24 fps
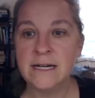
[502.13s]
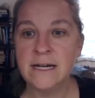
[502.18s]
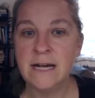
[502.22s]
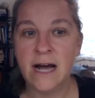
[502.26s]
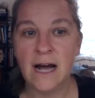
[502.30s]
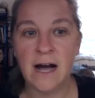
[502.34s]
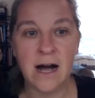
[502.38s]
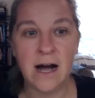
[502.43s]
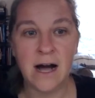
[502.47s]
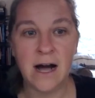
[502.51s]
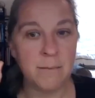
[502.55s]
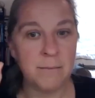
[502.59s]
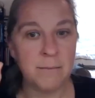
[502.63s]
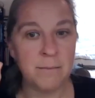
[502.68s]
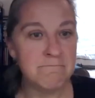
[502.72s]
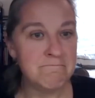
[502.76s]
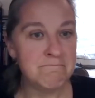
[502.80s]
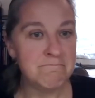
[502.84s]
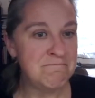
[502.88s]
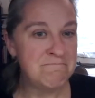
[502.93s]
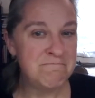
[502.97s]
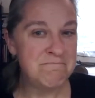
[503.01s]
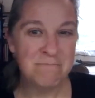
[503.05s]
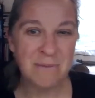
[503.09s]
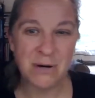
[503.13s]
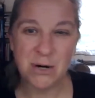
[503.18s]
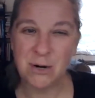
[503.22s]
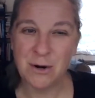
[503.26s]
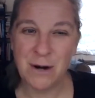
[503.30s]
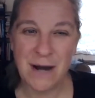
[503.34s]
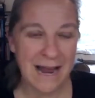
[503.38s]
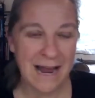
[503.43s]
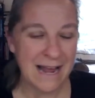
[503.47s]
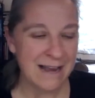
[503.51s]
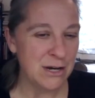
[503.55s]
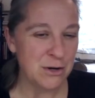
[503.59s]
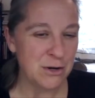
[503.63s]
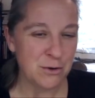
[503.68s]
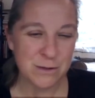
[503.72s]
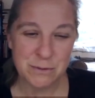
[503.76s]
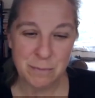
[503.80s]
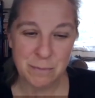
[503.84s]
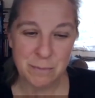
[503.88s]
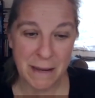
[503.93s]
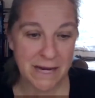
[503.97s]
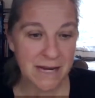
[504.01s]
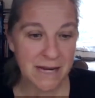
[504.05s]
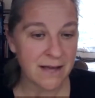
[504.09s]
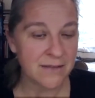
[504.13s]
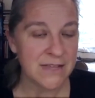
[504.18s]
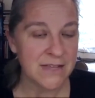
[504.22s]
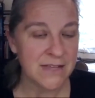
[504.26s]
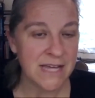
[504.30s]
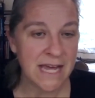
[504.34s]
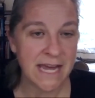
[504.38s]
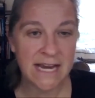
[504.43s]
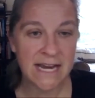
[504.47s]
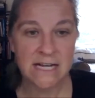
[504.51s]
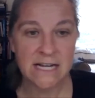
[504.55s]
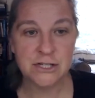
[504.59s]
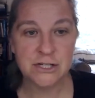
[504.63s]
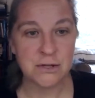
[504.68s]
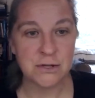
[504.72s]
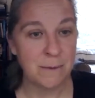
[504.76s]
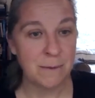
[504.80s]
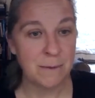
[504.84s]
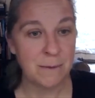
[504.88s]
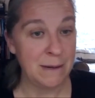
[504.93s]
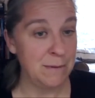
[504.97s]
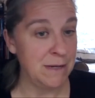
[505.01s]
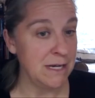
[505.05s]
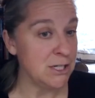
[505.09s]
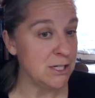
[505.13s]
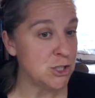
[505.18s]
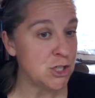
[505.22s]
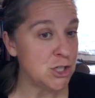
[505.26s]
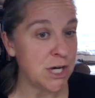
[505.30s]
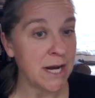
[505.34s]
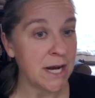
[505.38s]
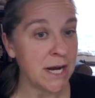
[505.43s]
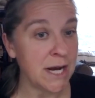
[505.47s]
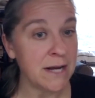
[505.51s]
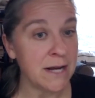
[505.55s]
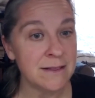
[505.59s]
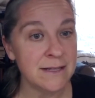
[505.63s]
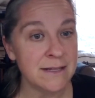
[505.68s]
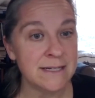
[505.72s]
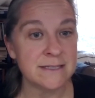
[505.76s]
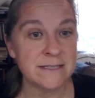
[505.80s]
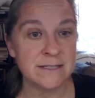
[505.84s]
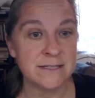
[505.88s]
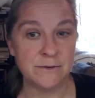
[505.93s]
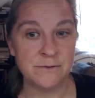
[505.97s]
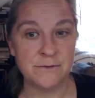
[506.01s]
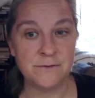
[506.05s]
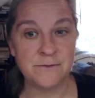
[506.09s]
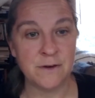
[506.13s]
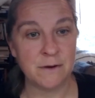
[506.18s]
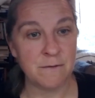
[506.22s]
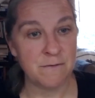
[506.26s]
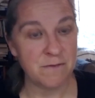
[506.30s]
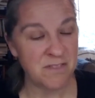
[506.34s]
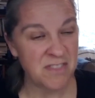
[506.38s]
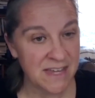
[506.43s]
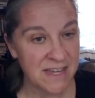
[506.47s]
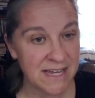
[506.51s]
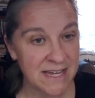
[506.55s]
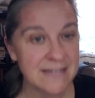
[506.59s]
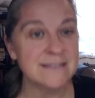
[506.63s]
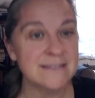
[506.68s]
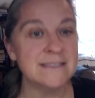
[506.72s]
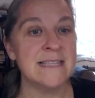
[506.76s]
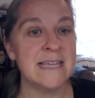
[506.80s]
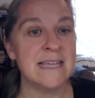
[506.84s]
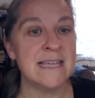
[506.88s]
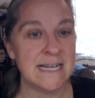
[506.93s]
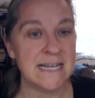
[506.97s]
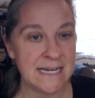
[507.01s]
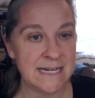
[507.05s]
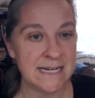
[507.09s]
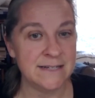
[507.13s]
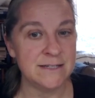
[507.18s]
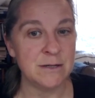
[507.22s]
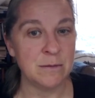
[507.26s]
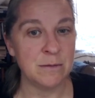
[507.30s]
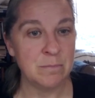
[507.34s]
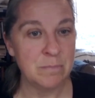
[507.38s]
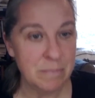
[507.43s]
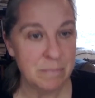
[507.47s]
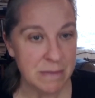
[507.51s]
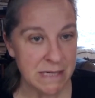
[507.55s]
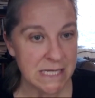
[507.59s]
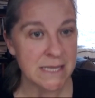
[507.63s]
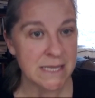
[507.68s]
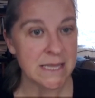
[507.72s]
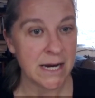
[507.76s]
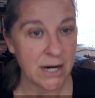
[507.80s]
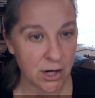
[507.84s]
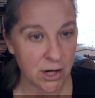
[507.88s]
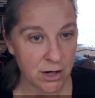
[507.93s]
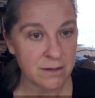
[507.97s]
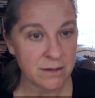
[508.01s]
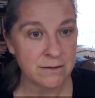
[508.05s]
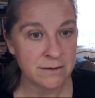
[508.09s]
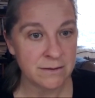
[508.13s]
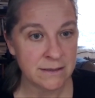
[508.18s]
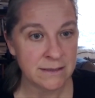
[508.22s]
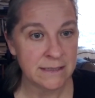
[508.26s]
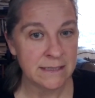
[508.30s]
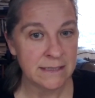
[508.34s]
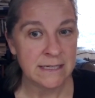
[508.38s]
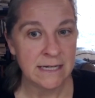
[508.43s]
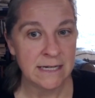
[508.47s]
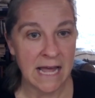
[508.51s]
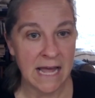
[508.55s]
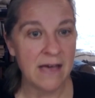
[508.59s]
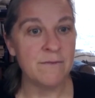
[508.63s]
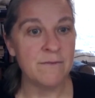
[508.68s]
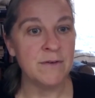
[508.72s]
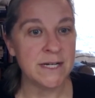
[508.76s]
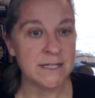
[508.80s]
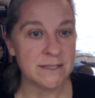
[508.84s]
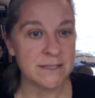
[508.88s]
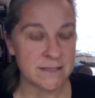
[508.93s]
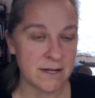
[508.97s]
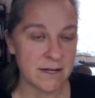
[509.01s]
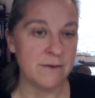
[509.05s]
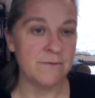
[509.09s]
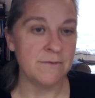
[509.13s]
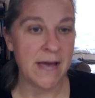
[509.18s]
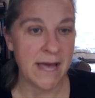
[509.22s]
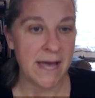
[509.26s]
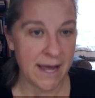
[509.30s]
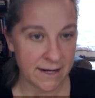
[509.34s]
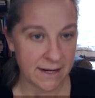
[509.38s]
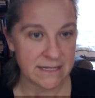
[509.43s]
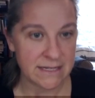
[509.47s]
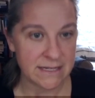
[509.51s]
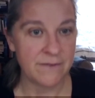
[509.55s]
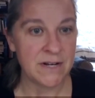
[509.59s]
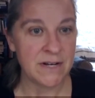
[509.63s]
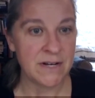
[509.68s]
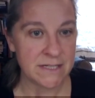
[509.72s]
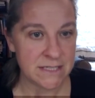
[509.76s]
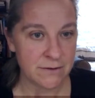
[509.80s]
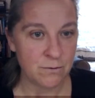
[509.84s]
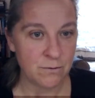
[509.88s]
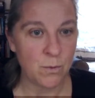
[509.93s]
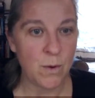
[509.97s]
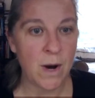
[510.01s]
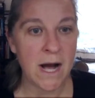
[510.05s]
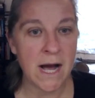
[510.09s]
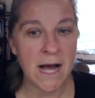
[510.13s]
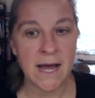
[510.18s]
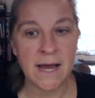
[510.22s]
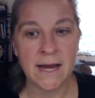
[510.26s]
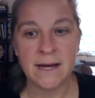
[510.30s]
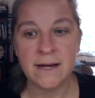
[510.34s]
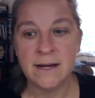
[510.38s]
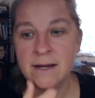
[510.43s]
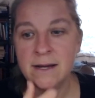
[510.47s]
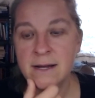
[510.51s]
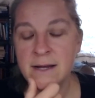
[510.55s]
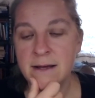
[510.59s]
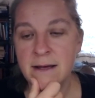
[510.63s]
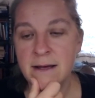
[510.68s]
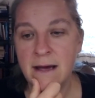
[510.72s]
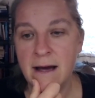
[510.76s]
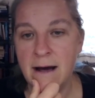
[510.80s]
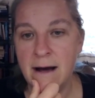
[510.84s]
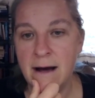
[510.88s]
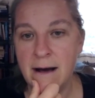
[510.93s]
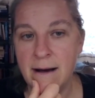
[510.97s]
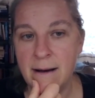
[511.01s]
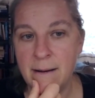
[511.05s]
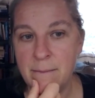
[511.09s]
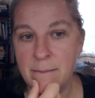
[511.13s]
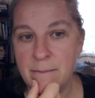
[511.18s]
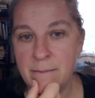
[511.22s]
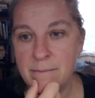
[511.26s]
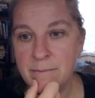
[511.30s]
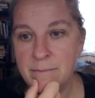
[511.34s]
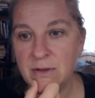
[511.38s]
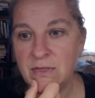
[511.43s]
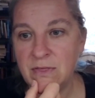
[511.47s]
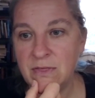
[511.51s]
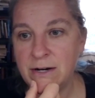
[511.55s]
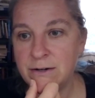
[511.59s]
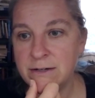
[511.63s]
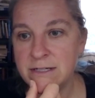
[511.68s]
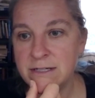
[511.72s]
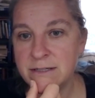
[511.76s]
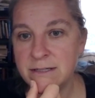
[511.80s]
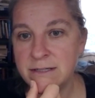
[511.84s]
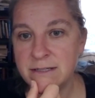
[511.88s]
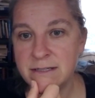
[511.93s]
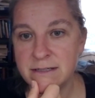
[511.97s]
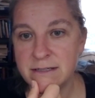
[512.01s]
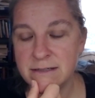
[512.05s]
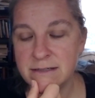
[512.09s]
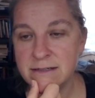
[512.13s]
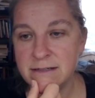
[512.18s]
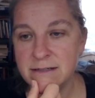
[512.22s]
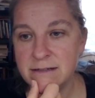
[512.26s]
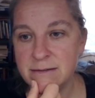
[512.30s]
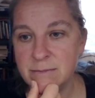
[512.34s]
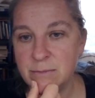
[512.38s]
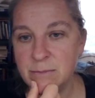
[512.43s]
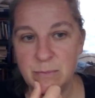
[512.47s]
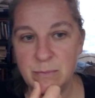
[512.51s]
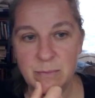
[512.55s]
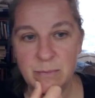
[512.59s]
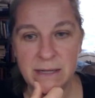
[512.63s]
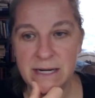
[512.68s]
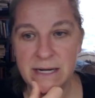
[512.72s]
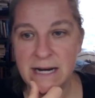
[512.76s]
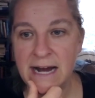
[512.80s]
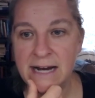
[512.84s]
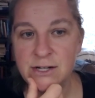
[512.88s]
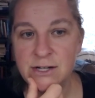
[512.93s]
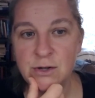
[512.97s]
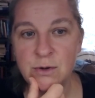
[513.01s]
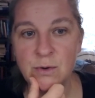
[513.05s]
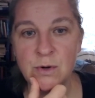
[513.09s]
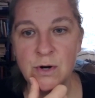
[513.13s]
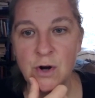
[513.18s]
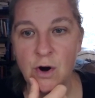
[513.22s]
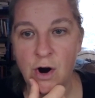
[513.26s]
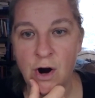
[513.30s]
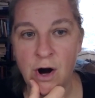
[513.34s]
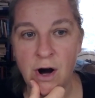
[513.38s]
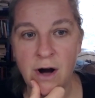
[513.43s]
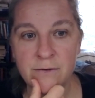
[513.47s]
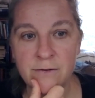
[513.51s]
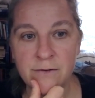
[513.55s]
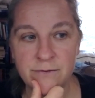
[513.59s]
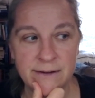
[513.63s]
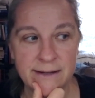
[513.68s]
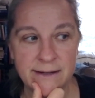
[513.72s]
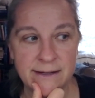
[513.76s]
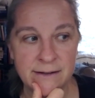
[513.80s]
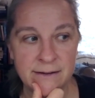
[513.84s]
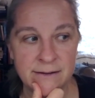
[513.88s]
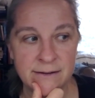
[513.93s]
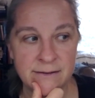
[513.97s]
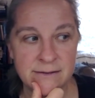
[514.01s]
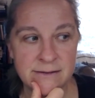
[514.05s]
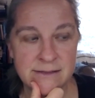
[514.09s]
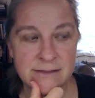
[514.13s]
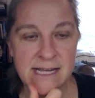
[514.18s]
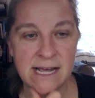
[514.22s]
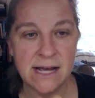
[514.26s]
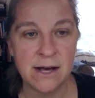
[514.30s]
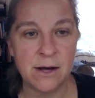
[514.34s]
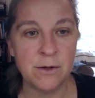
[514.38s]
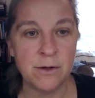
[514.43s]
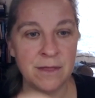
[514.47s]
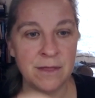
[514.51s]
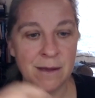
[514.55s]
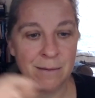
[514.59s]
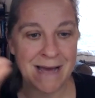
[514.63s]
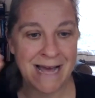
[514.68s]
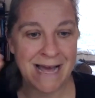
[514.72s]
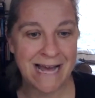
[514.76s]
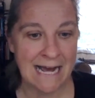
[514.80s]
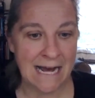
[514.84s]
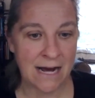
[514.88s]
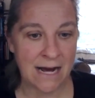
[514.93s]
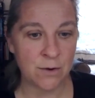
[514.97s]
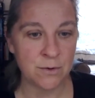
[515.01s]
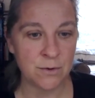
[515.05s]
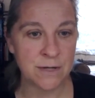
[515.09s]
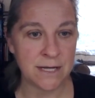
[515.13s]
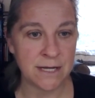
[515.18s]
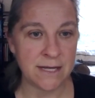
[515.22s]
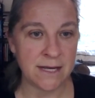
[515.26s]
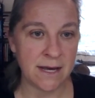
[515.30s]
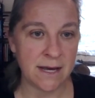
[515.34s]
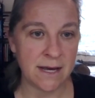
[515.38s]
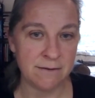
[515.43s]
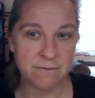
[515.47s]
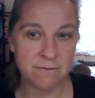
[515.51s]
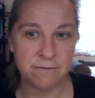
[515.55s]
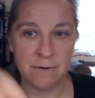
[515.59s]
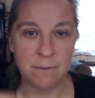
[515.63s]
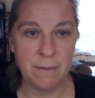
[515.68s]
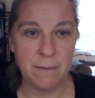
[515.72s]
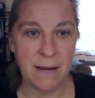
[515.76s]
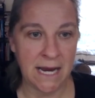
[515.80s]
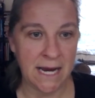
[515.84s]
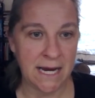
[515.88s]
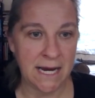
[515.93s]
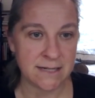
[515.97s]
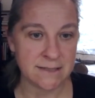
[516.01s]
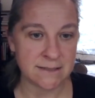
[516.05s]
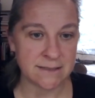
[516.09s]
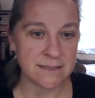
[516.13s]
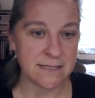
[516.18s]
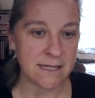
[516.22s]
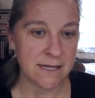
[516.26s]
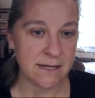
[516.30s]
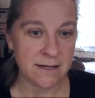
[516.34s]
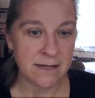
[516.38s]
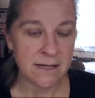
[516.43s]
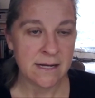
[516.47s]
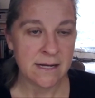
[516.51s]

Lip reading: Depending on the age, there may be a checklist of things that need to be there, evidence of X, evidence of Y. But I don't often tell them how to get from A to Z,